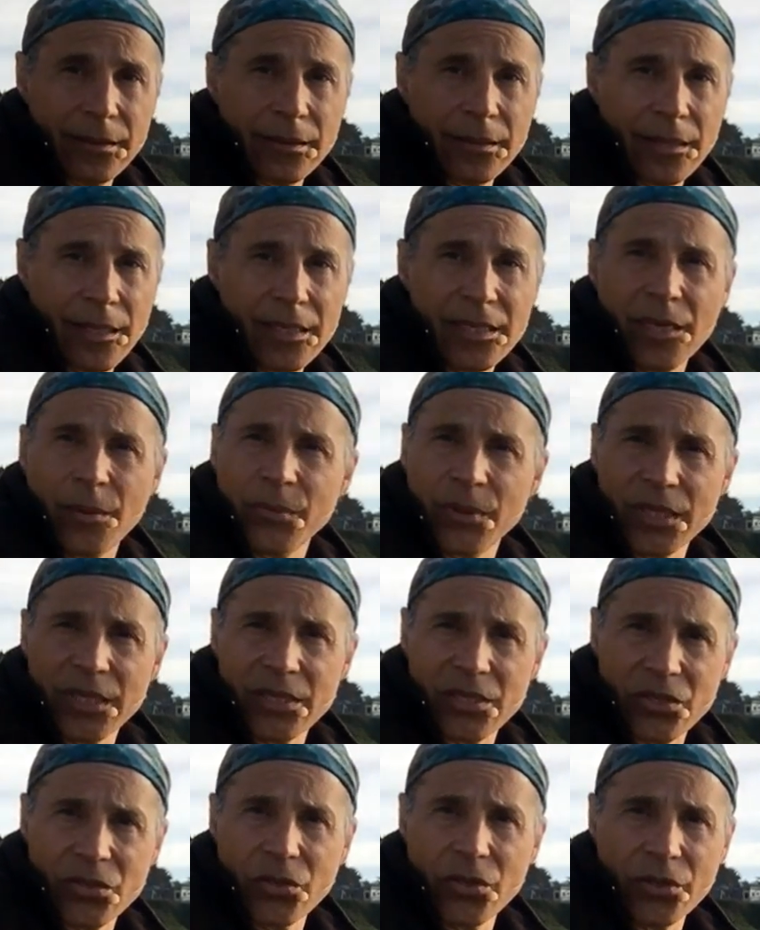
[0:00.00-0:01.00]
that something
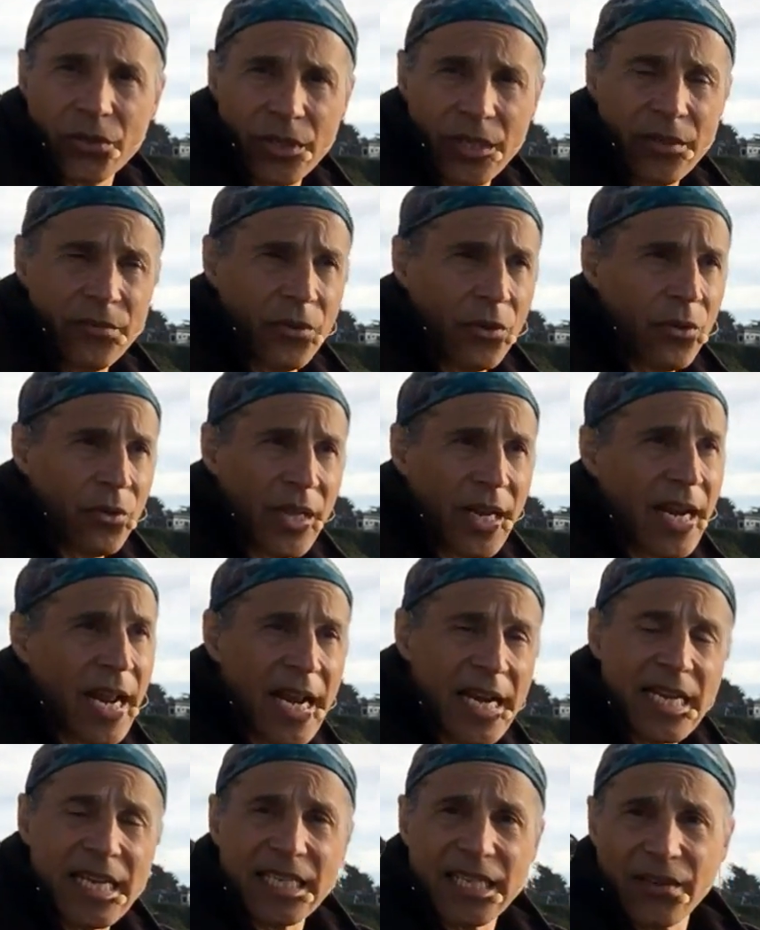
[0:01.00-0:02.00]
is good or evil, that at
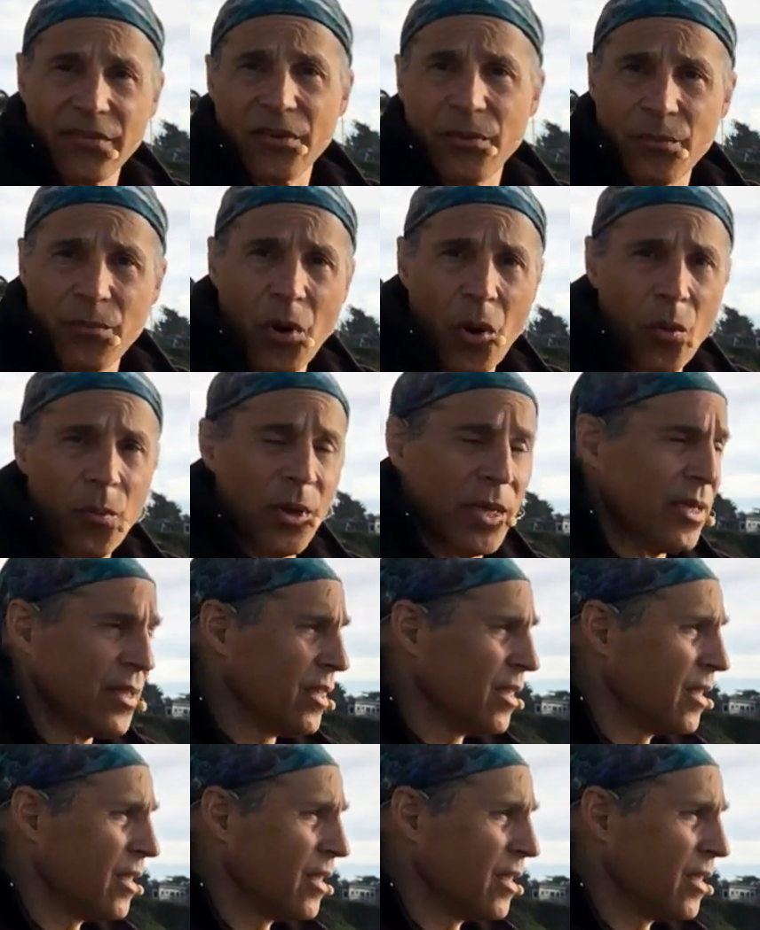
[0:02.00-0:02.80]
any given moment